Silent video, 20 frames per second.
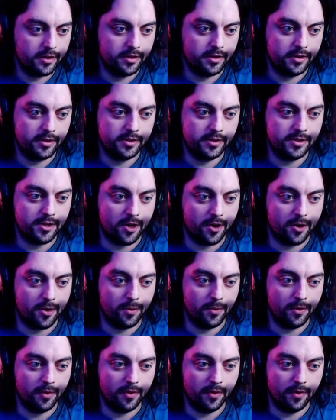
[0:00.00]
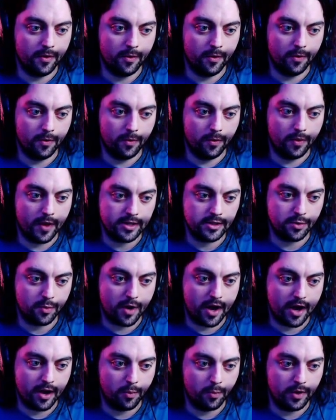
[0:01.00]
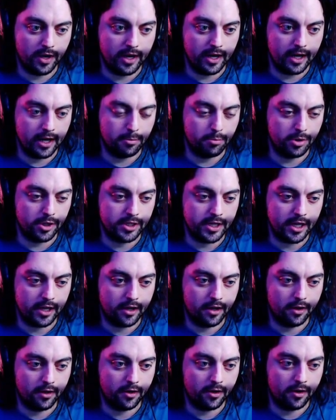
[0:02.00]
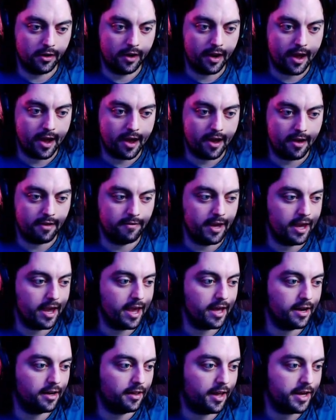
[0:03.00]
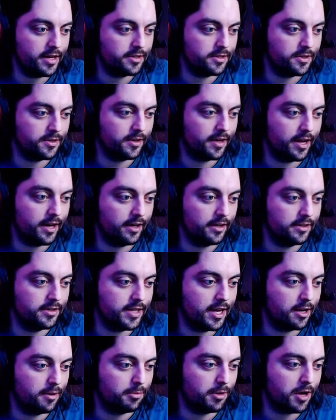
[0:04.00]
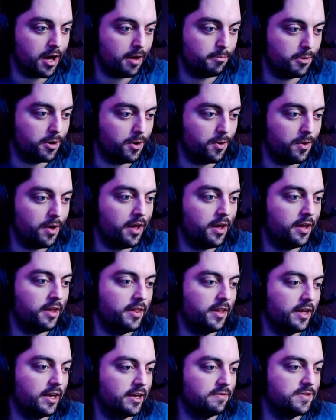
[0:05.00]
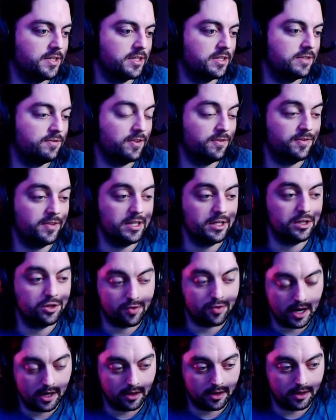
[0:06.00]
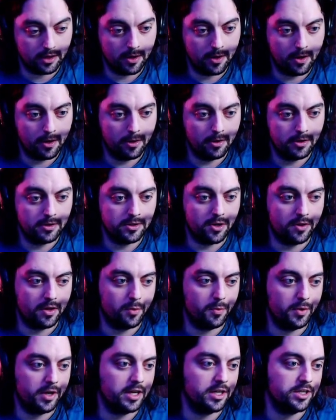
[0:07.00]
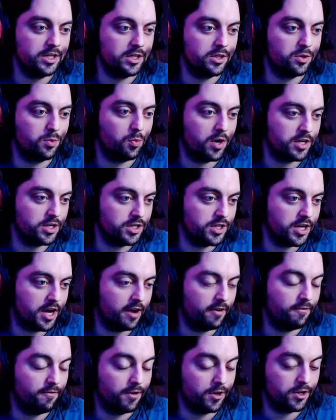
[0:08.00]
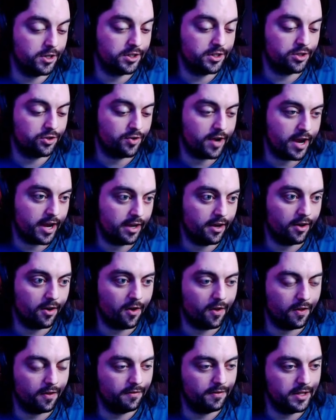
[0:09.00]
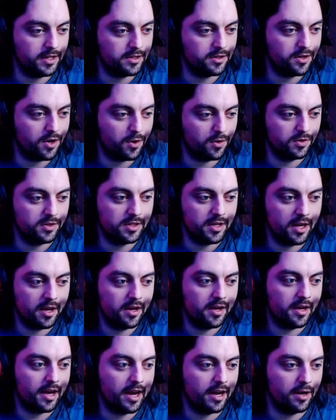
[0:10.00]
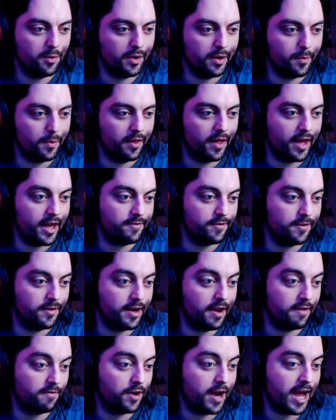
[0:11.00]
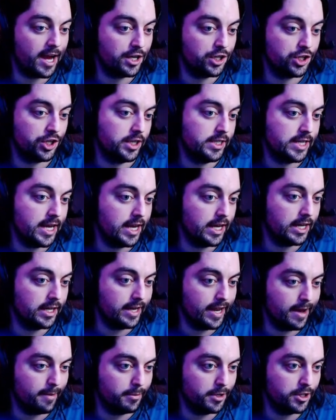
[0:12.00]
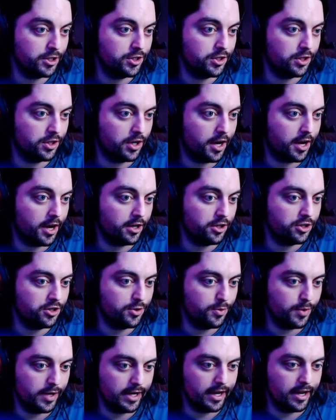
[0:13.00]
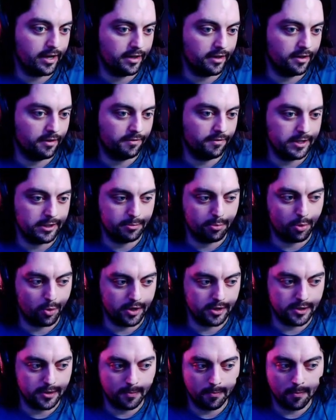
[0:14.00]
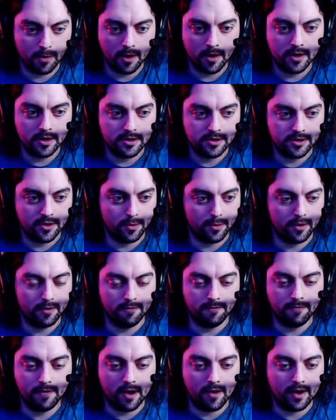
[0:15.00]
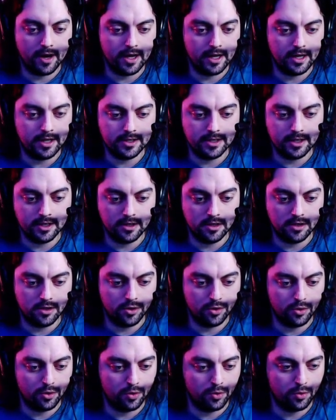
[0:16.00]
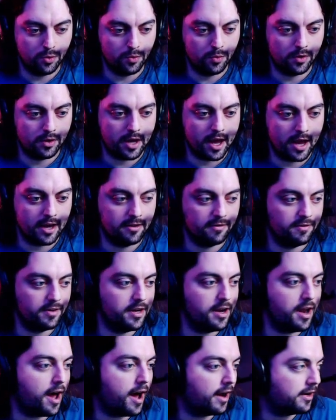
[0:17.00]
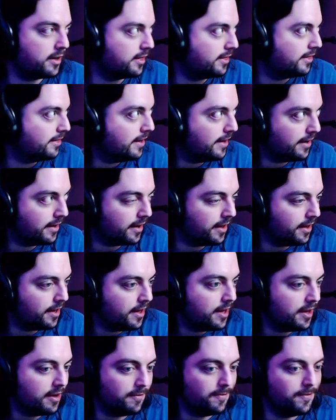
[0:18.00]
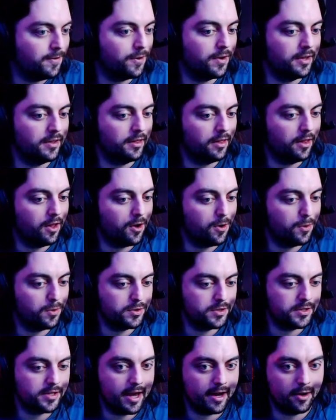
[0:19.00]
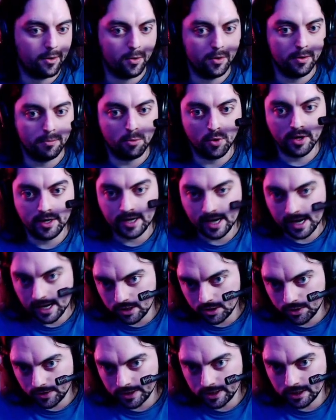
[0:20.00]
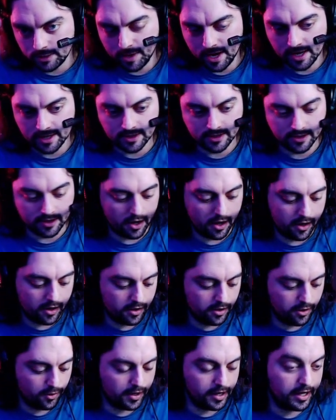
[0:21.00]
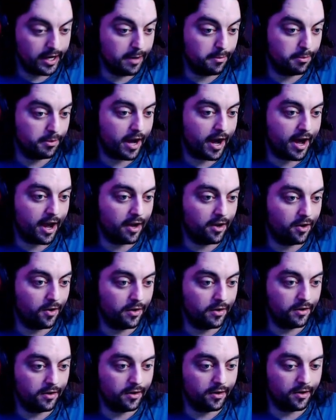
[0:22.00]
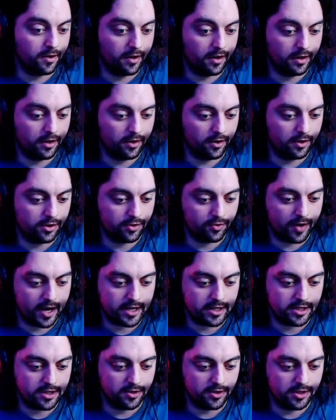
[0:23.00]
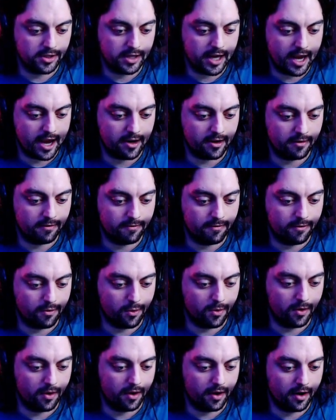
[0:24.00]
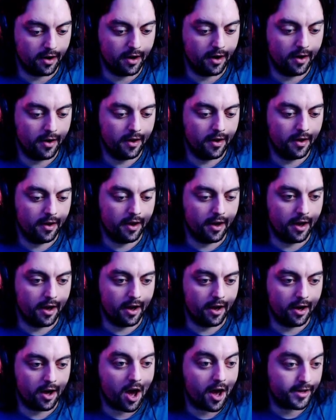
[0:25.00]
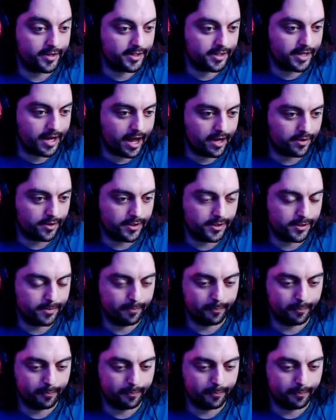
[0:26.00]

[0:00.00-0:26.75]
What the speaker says: So that's why we in particular have a analyzer and setup combo that gives us 50 strength, so that we can just one-shot first strike all of these nodes, and we will never actually take damage doing any of these boards. So very easy to kind of not think. If you're in low sec or more dangerous space, you can keep an eye on your directional scanner for hostiles.